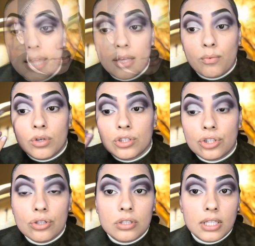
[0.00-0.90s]
And then once
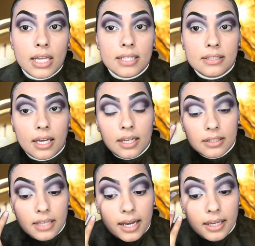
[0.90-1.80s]
you see that it's getting
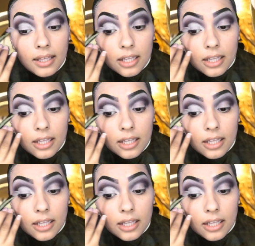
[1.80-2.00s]
tacky,